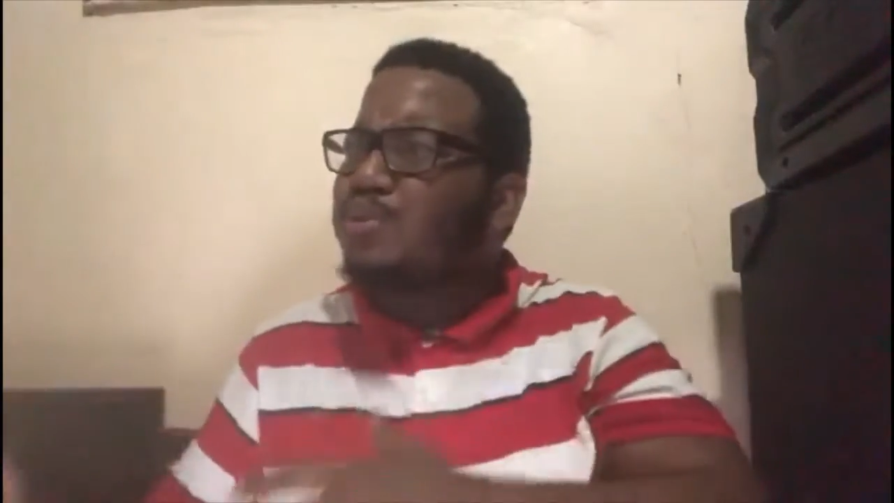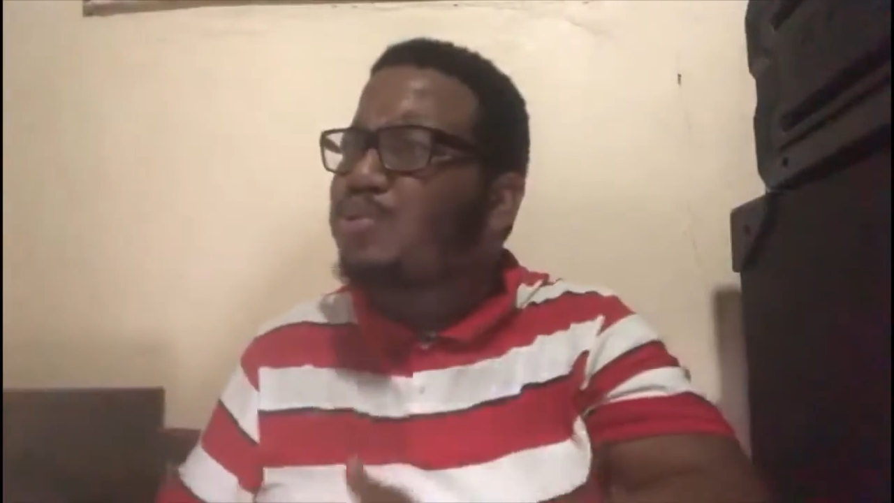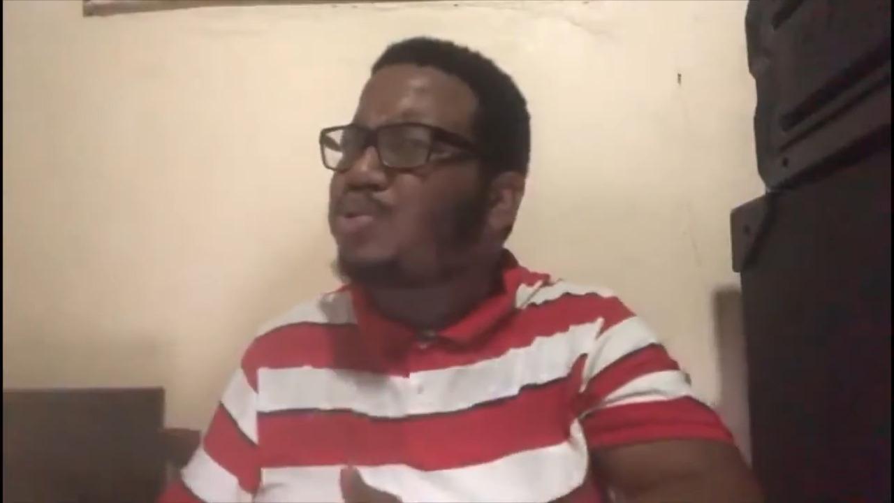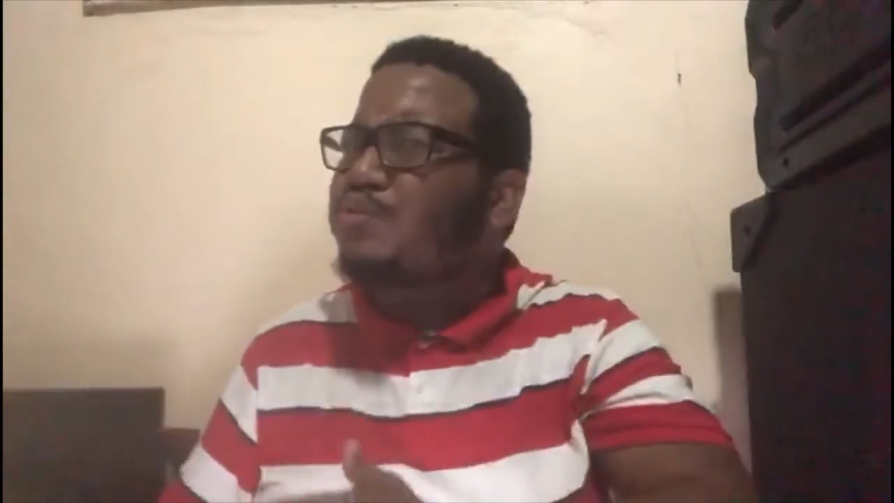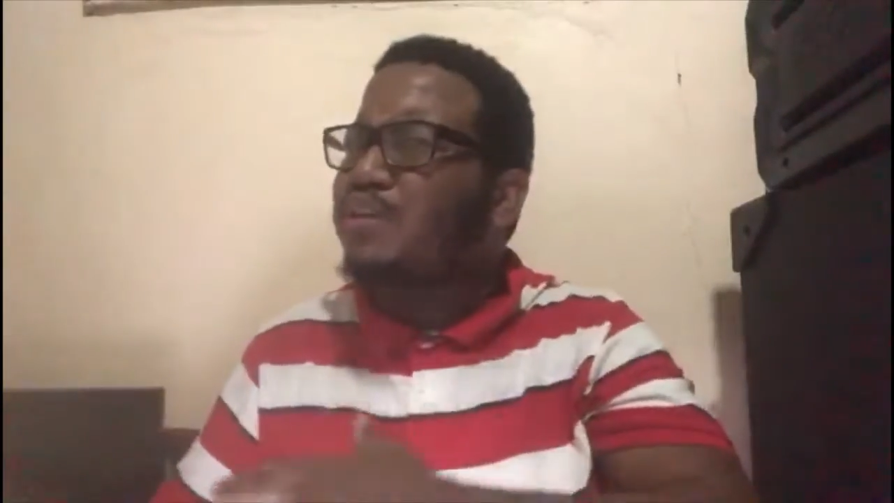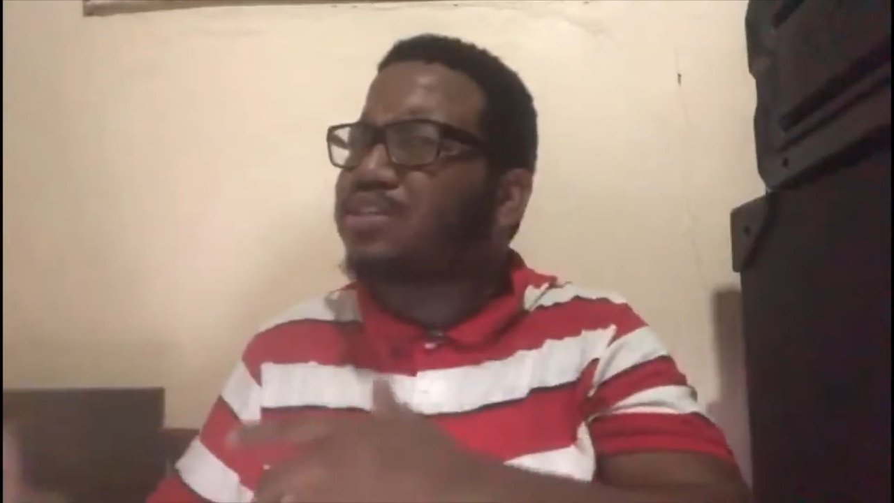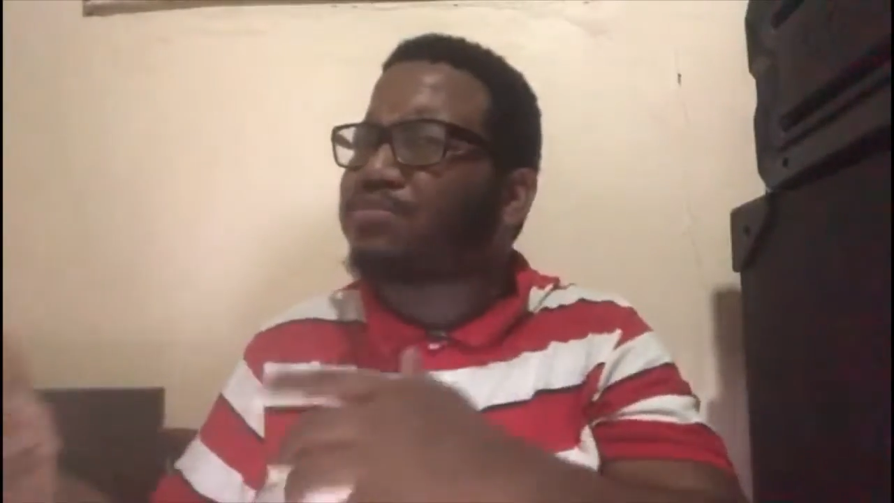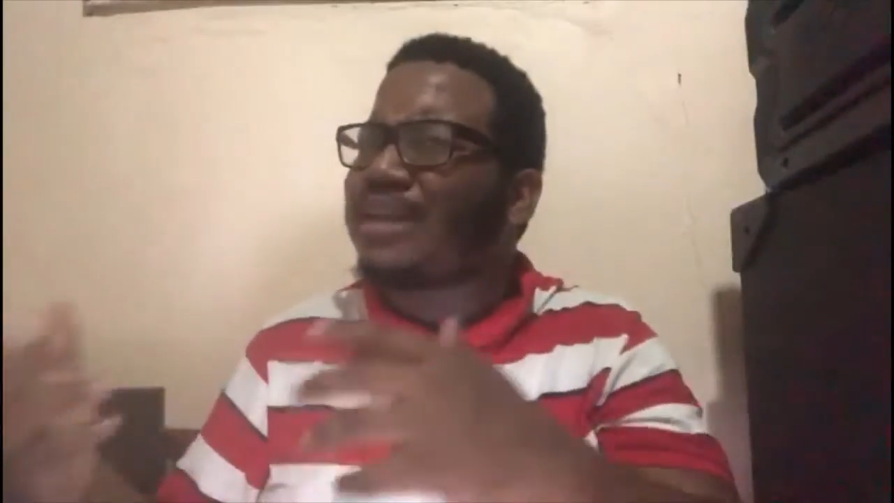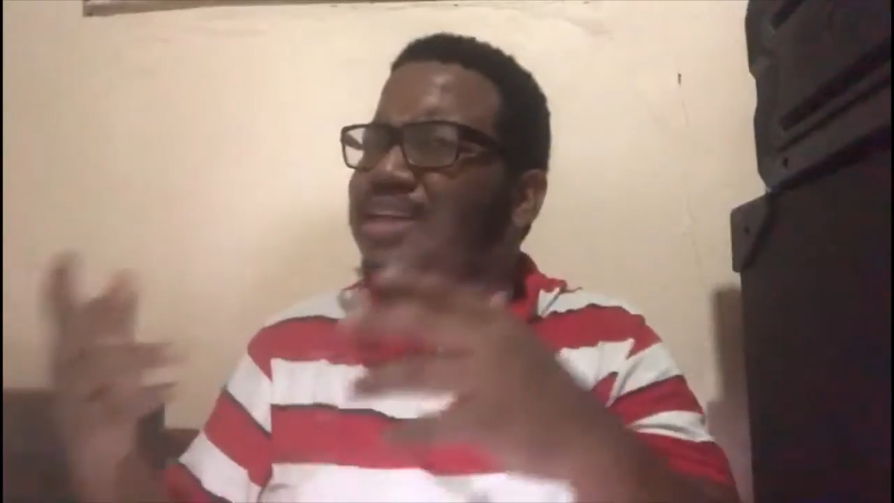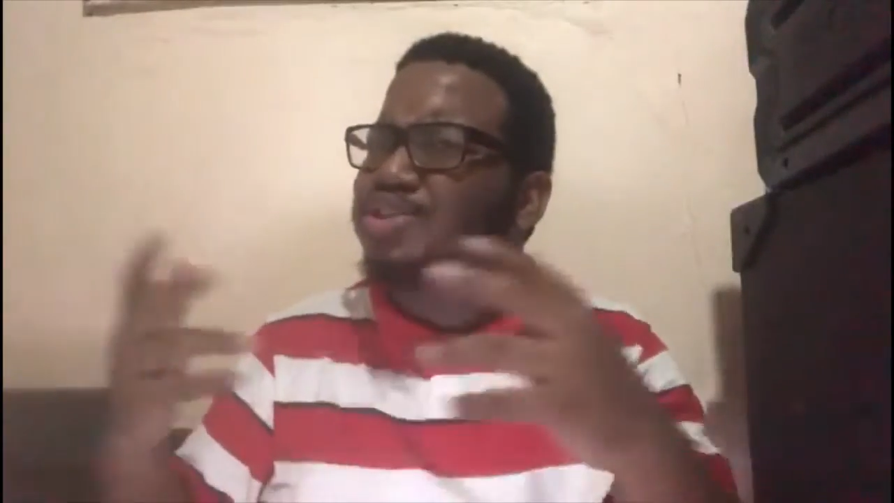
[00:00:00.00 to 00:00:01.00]
Lucifer's
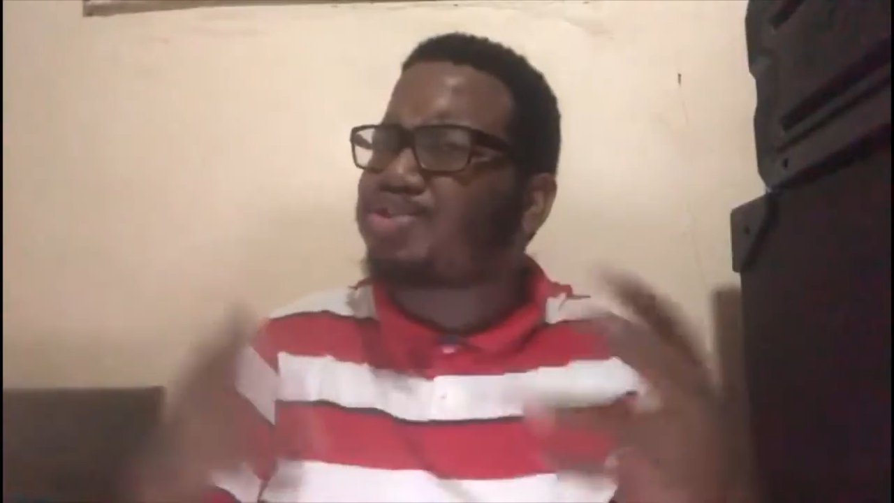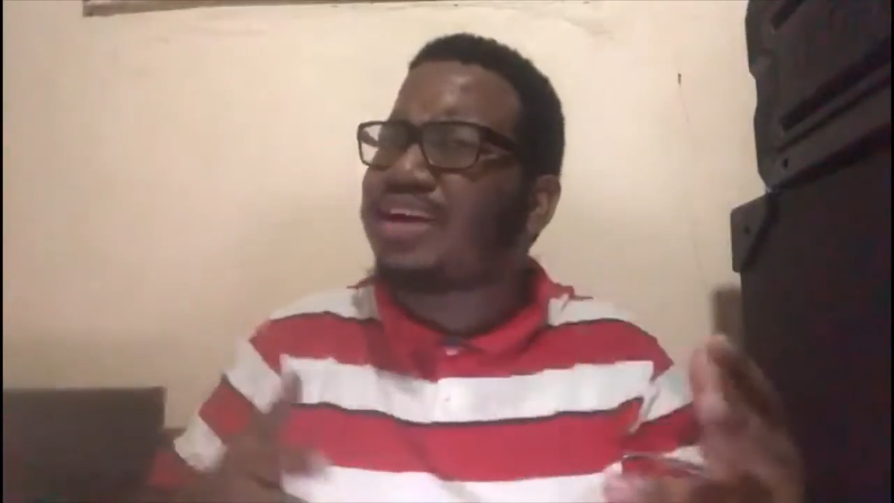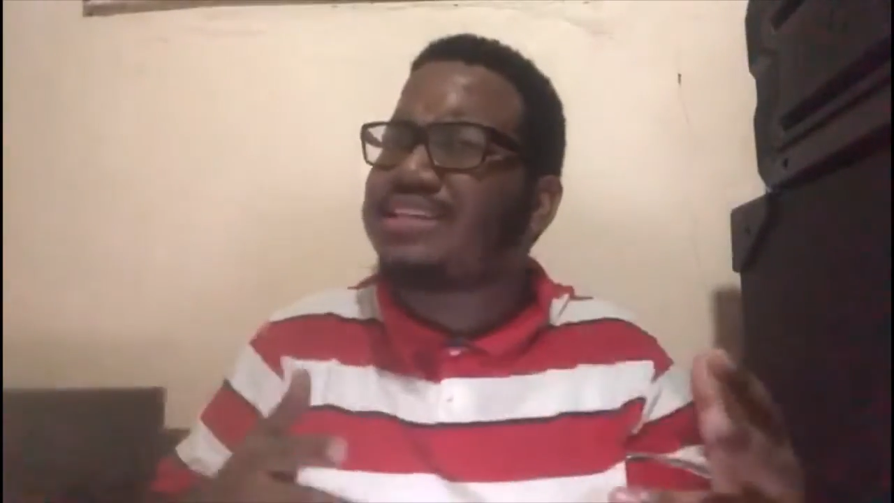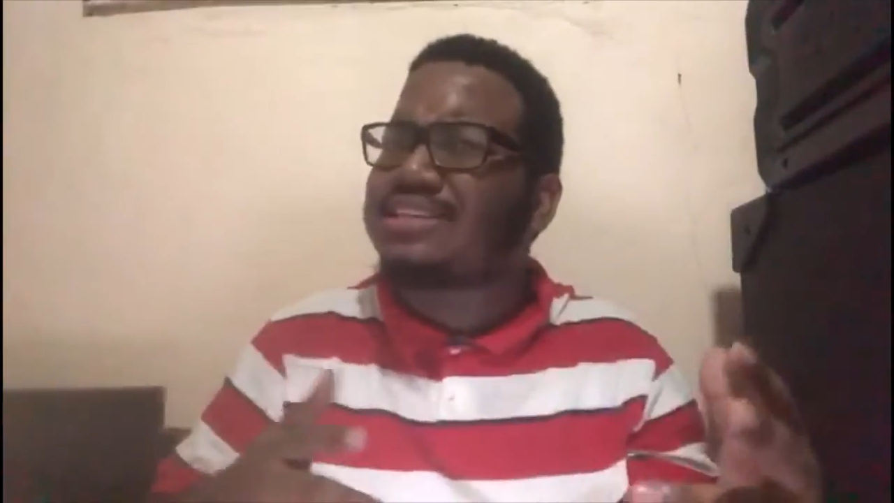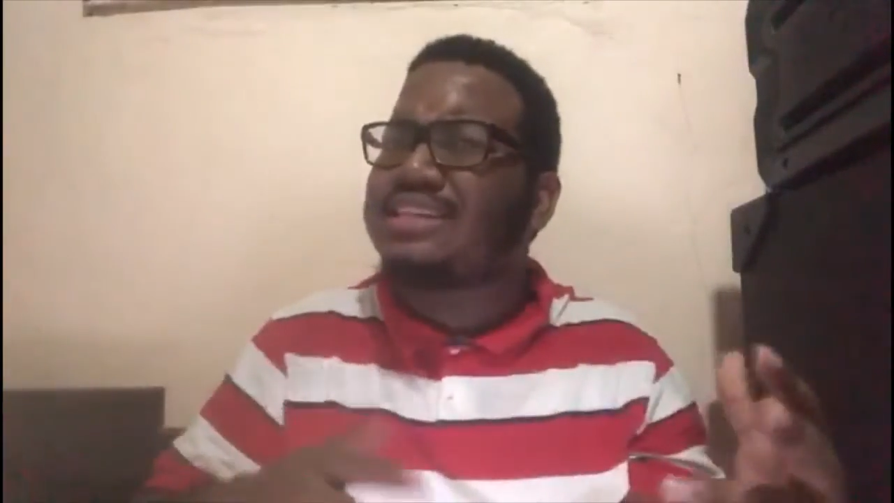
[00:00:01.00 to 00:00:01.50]
many traits,